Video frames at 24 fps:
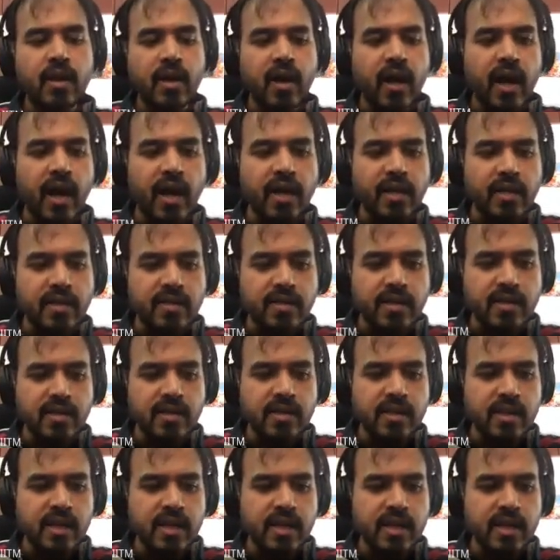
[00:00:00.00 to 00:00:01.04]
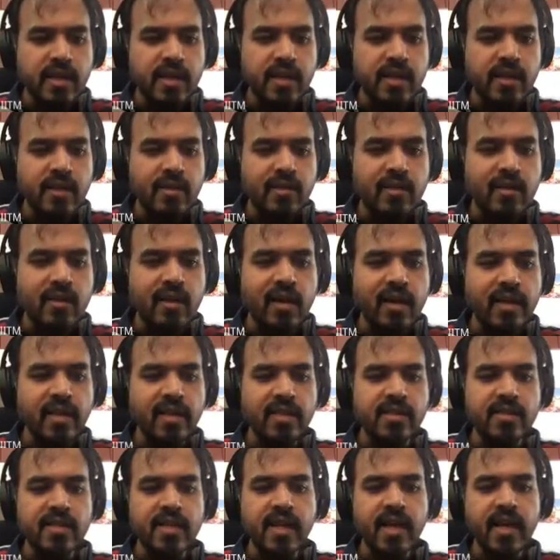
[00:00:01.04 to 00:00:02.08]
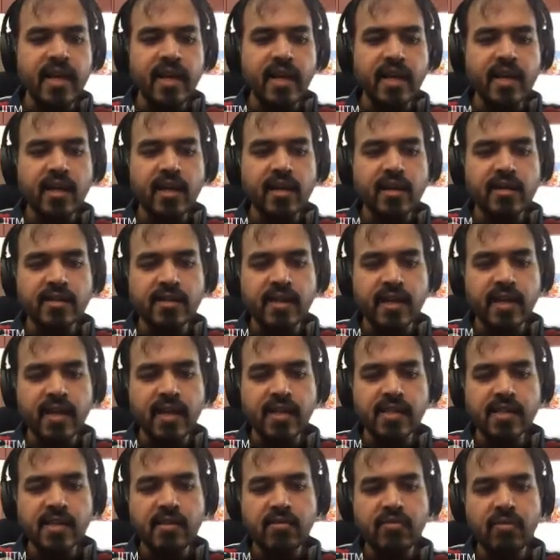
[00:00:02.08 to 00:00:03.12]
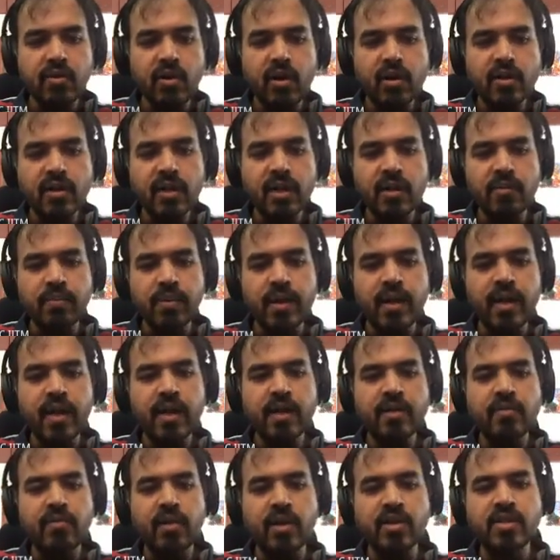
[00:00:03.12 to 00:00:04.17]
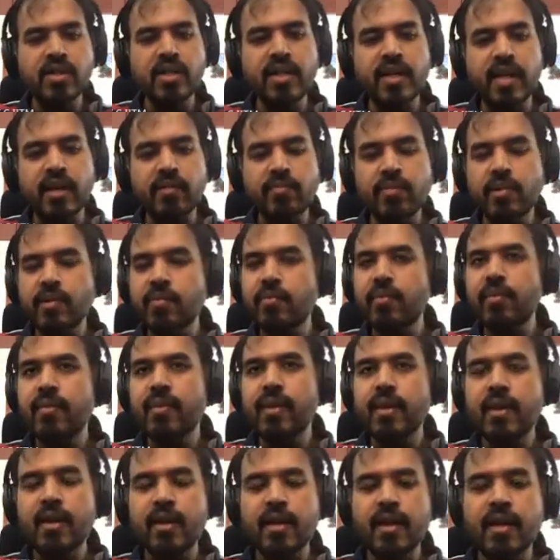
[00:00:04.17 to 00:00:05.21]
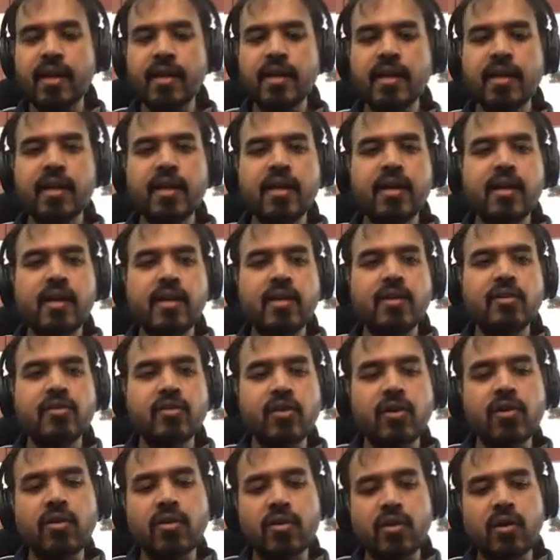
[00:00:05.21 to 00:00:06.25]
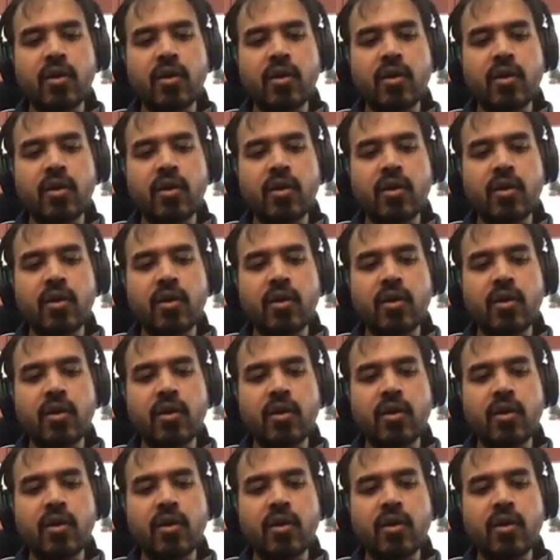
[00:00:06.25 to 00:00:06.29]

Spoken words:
And this is the generic signature for the dependent function type, right? So